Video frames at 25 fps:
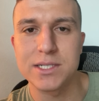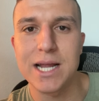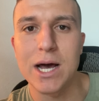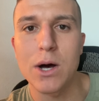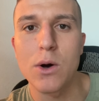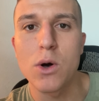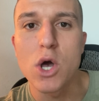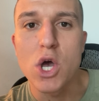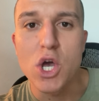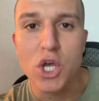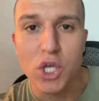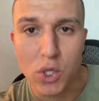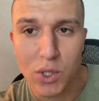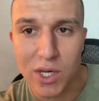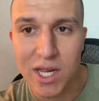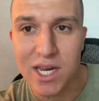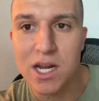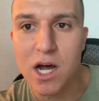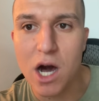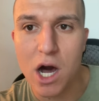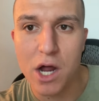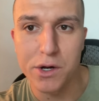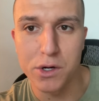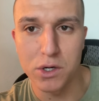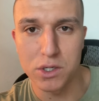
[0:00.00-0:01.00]
Now, you need
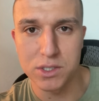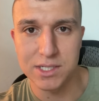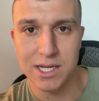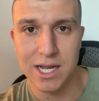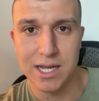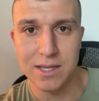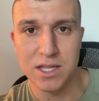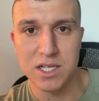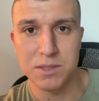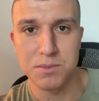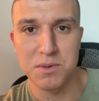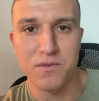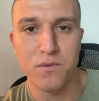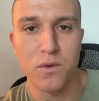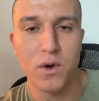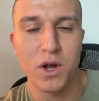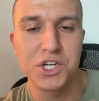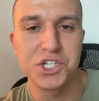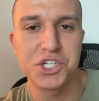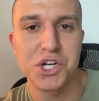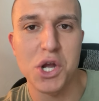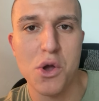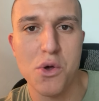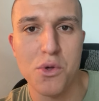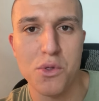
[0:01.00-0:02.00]
to understand this before I
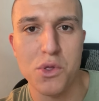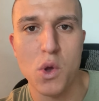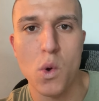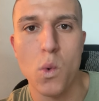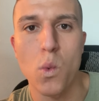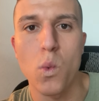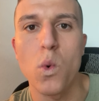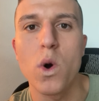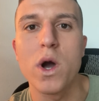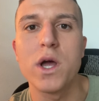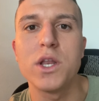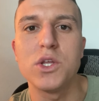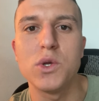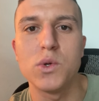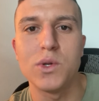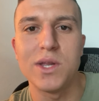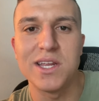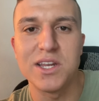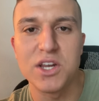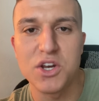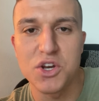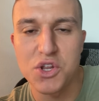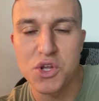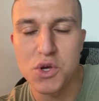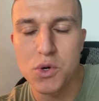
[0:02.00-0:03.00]
share with you what you
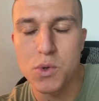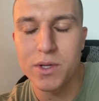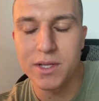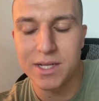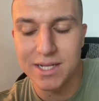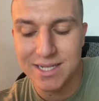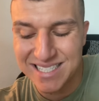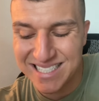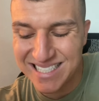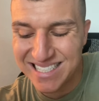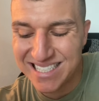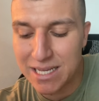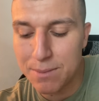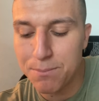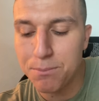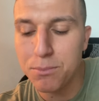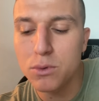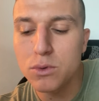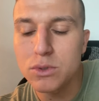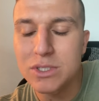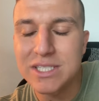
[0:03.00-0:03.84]
need to do and the simple,